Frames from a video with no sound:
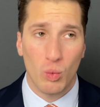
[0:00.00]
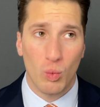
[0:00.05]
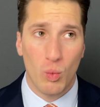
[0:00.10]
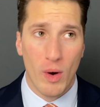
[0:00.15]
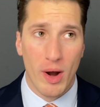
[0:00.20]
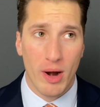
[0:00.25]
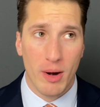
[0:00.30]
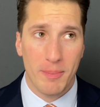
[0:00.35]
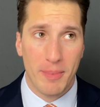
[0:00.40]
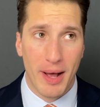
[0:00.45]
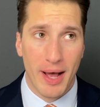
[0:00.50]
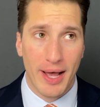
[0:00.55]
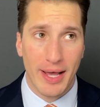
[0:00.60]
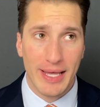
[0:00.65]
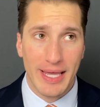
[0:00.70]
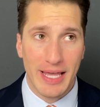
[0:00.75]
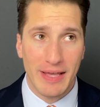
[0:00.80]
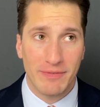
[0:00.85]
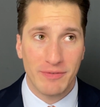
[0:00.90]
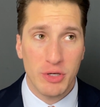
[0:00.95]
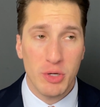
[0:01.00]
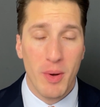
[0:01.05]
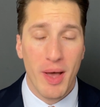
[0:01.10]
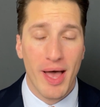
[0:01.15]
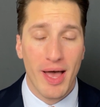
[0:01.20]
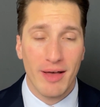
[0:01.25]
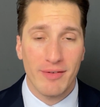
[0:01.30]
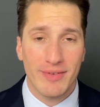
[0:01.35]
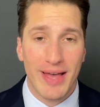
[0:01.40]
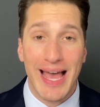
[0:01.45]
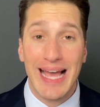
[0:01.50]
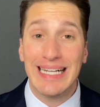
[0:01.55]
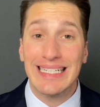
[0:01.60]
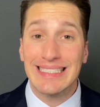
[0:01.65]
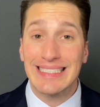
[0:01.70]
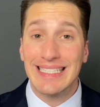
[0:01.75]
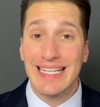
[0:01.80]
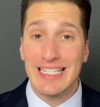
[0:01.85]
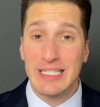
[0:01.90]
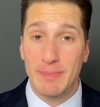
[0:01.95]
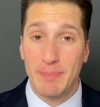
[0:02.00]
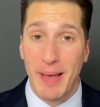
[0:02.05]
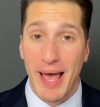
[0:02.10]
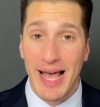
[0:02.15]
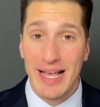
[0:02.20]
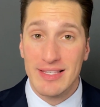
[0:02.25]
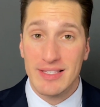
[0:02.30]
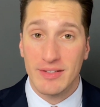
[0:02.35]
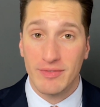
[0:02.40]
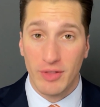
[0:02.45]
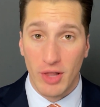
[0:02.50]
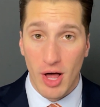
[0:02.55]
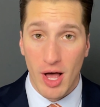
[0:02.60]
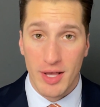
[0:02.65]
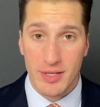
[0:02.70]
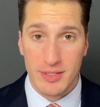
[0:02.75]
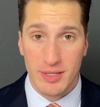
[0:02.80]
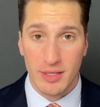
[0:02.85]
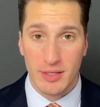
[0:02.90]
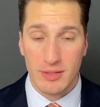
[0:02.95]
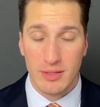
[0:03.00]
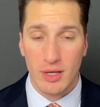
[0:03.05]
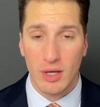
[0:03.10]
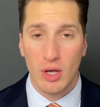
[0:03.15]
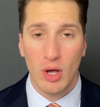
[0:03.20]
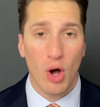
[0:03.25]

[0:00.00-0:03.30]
whereby if you have excess passive losses